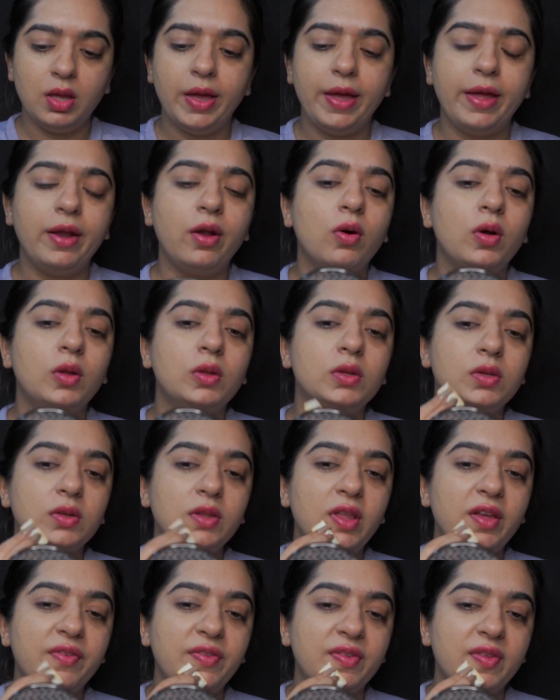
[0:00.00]
And also
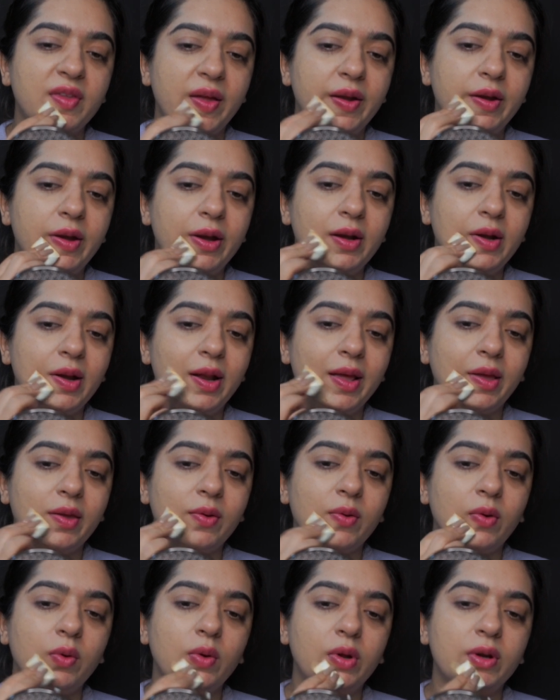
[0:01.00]
they've said it
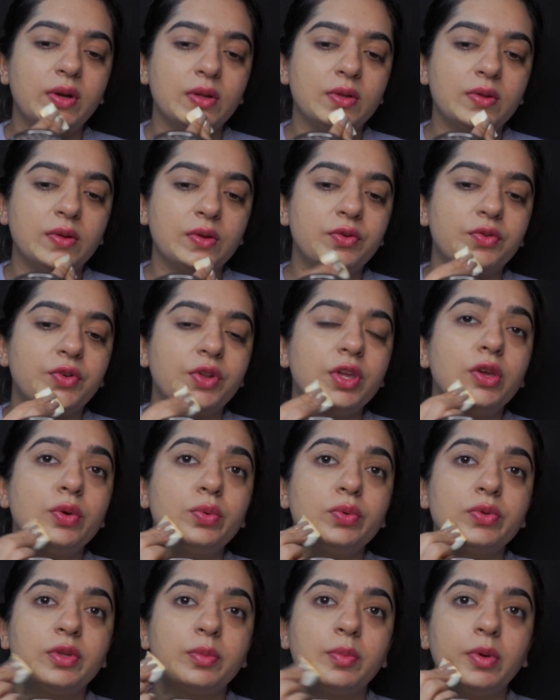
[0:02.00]
it is a
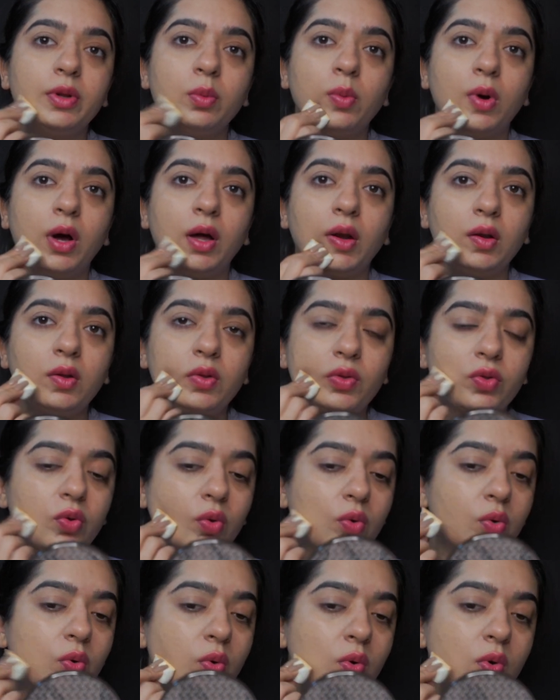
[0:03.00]
reusable one,
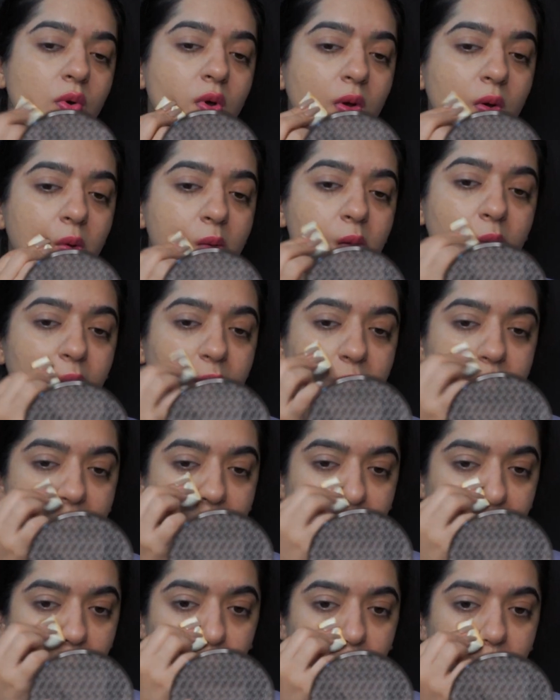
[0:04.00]
so
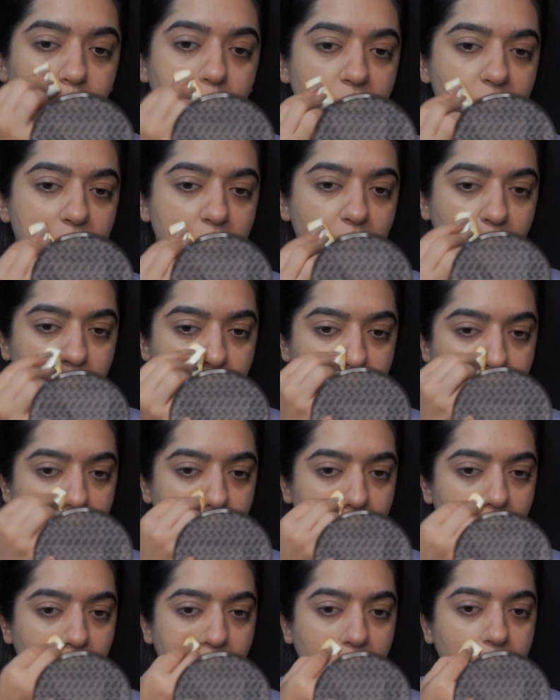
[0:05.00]
that would be
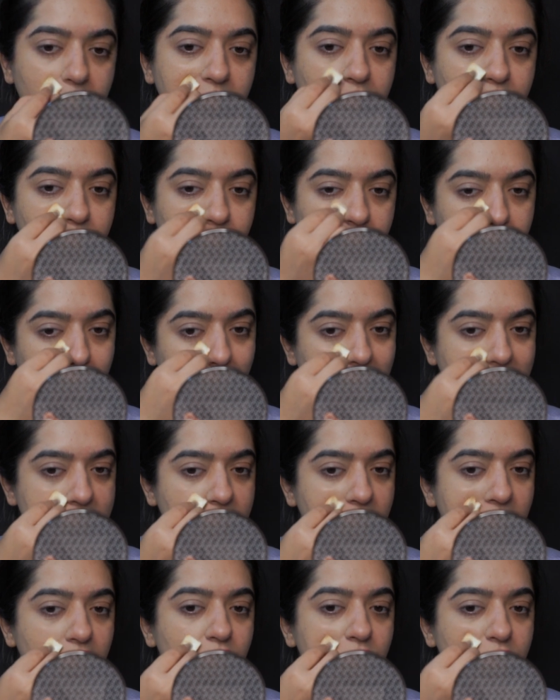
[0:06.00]
something
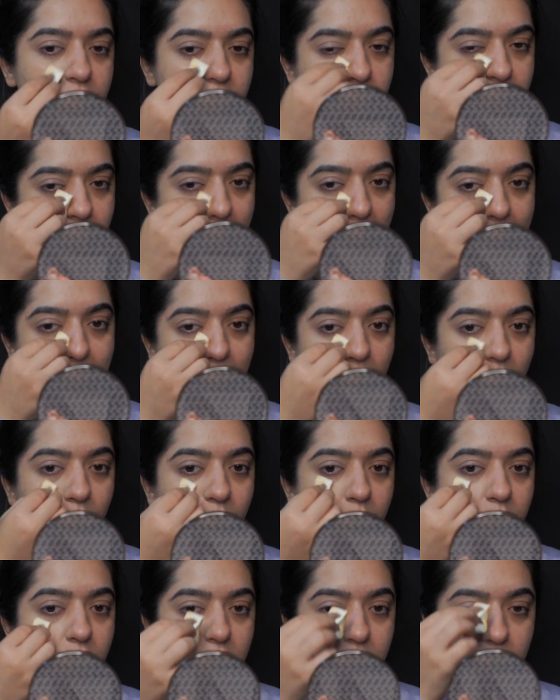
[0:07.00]
interesting to try
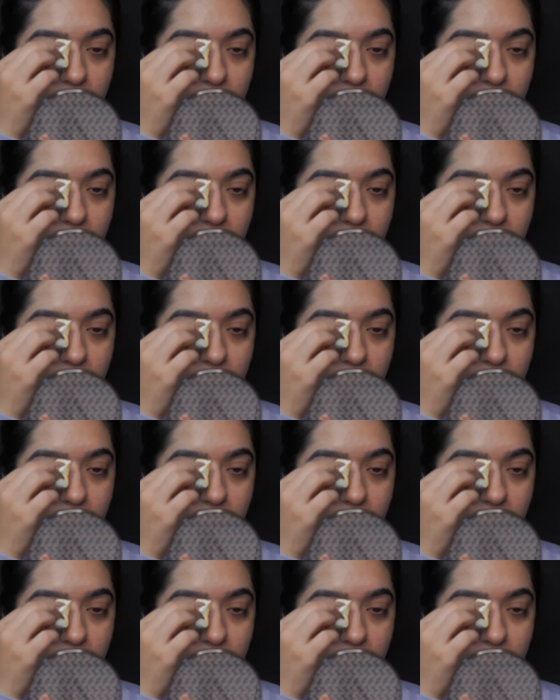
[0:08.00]
out.